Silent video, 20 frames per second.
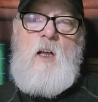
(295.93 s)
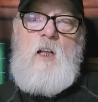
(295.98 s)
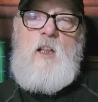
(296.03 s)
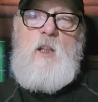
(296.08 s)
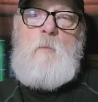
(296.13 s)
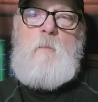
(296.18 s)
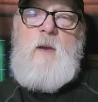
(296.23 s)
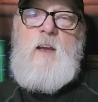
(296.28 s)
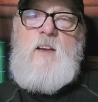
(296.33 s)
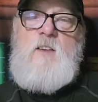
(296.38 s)

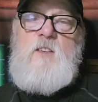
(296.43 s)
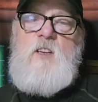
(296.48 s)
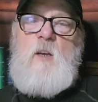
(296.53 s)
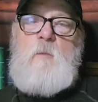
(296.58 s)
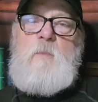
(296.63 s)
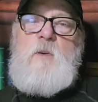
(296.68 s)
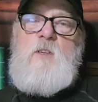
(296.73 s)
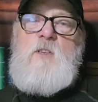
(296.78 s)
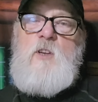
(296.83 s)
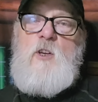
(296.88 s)
The
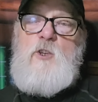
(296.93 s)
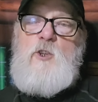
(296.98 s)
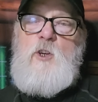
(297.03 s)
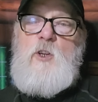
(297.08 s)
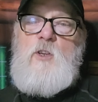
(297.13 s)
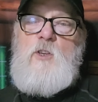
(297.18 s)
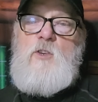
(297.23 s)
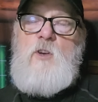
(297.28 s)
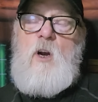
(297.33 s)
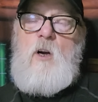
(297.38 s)
basic
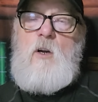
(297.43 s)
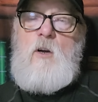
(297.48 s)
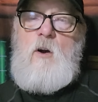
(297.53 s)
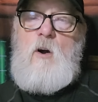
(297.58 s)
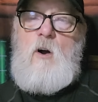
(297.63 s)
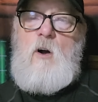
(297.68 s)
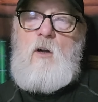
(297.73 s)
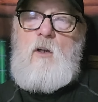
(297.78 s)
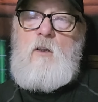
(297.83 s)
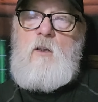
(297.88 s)
positions are
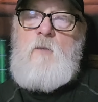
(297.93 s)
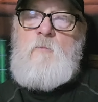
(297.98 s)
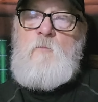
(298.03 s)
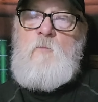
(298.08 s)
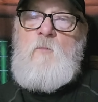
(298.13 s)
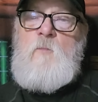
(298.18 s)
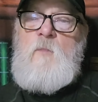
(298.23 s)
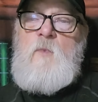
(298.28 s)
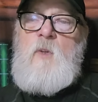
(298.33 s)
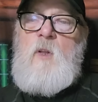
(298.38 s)
called
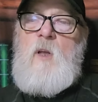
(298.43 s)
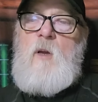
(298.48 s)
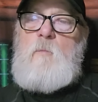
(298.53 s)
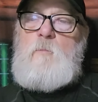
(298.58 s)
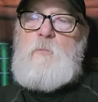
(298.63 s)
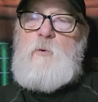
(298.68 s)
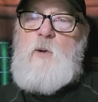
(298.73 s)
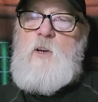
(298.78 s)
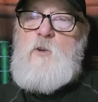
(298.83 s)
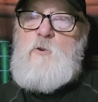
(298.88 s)

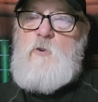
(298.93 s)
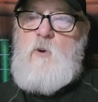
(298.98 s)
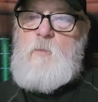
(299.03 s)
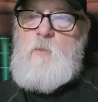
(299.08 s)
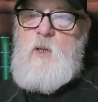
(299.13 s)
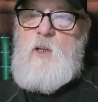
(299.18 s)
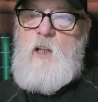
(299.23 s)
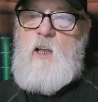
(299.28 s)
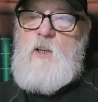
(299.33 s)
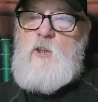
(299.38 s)

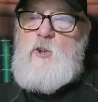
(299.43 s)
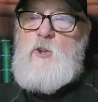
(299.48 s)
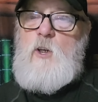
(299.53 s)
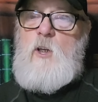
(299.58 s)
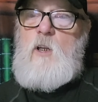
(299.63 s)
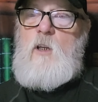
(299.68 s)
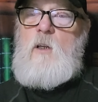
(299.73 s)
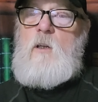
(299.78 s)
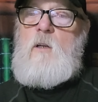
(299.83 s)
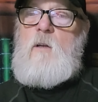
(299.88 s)

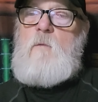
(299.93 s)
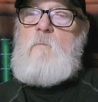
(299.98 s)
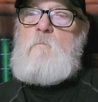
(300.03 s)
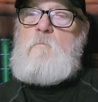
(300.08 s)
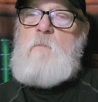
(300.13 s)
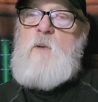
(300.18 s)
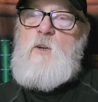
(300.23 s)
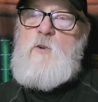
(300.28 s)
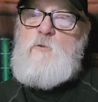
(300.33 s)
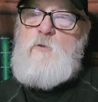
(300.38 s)
pre-tribulational,
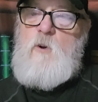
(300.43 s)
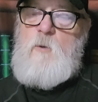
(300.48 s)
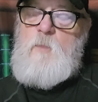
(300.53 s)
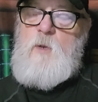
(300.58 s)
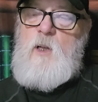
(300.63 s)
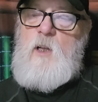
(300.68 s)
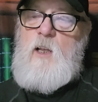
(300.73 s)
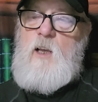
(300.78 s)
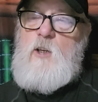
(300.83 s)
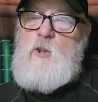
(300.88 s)

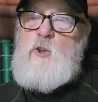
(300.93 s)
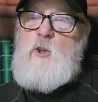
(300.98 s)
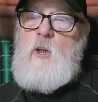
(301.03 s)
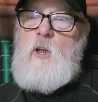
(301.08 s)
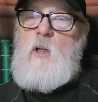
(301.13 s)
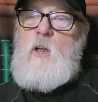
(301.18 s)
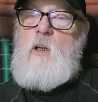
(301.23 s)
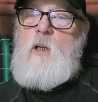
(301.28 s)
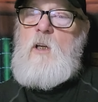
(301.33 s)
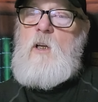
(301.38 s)

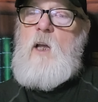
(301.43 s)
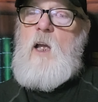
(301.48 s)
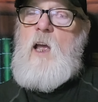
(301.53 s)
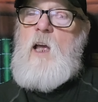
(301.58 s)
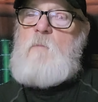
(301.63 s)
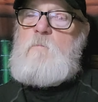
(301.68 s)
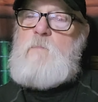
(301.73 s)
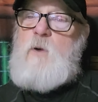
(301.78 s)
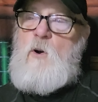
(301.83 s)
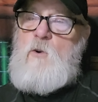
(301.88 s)
mid-tribulational,
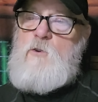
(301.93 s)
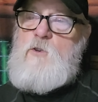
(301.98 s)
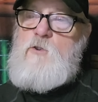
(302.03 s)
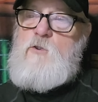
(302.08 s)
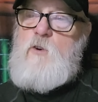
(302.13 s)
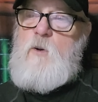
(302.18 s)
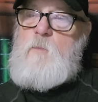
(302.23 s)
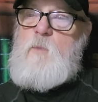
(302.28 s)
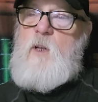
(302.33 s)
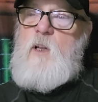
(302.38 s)
and
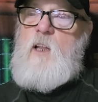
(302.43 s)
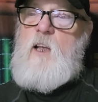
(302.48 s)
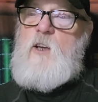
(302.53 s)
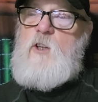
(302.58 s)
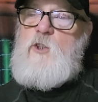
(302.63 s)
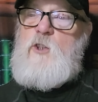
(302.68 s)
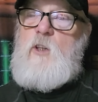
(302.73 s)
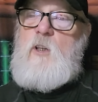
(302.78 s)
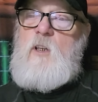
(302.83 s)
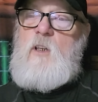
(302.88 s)

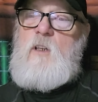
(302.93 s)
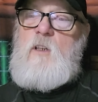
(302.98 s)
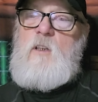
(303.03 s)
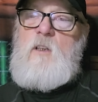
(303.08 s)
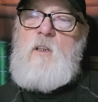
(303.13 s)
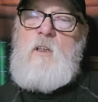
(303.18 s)
post-tribulational.